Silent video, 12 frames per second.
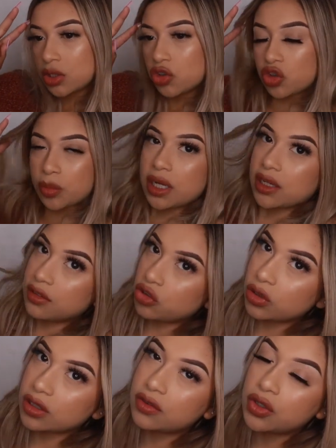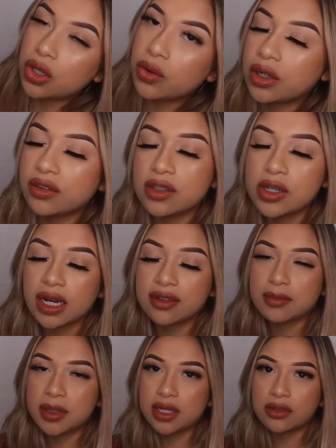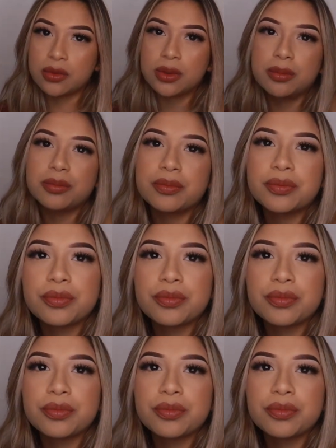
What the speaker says: So hope you guys enjoyed this video and I'll see you guys in my next one.